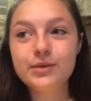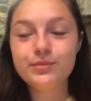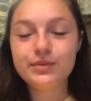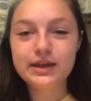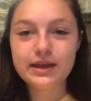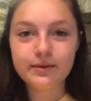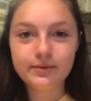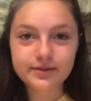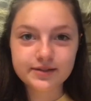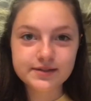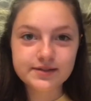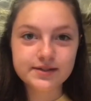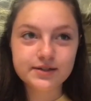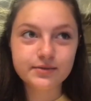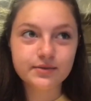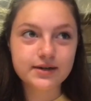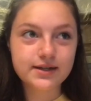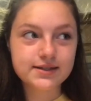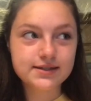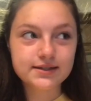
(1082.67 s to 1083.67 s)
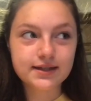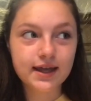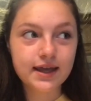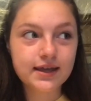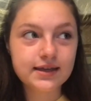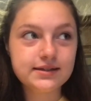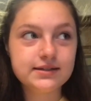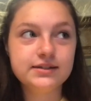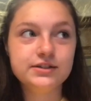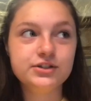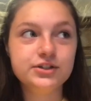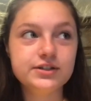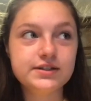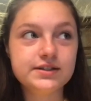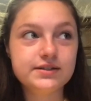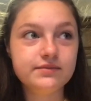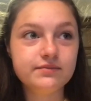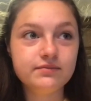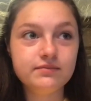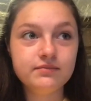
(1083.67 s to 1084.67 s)
be able to see what it's like to
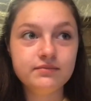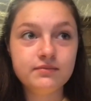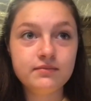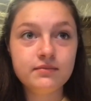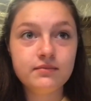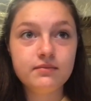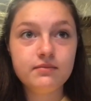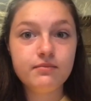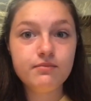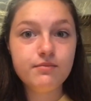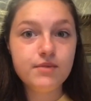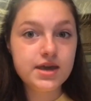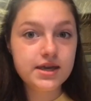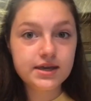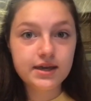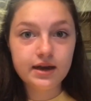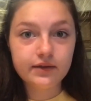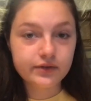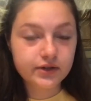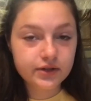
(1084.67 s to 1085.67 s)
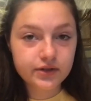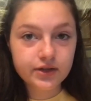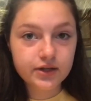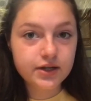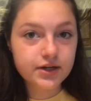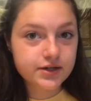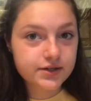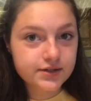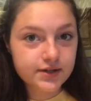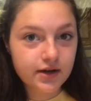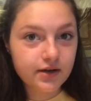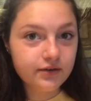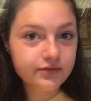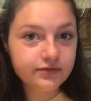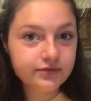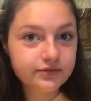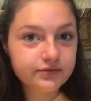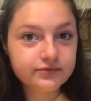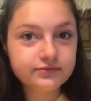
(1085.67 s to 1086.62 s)
just make everything yourself.